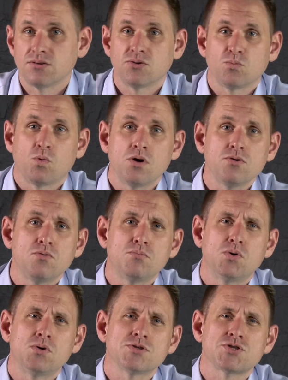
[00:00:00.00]
on one or
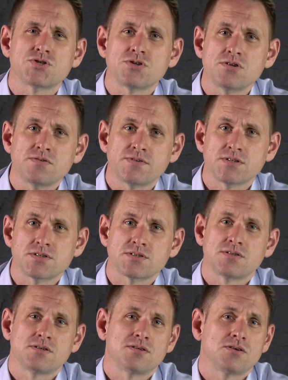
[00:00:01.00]
more
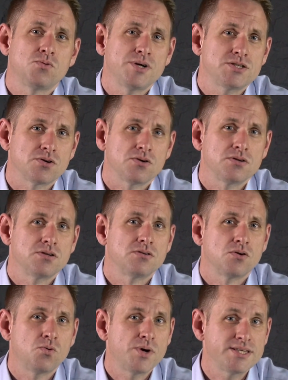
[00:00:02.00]
servers that are always on
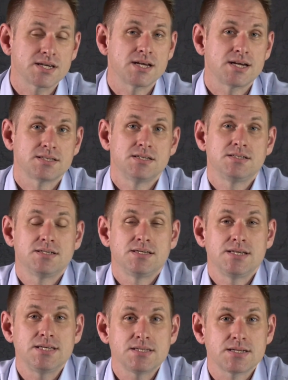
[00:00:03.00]
and always connected to
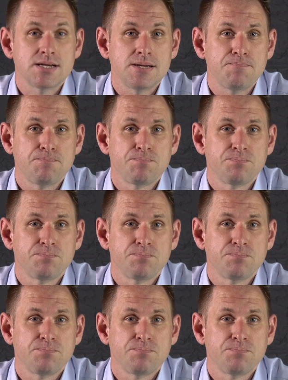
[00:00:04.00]
the internet.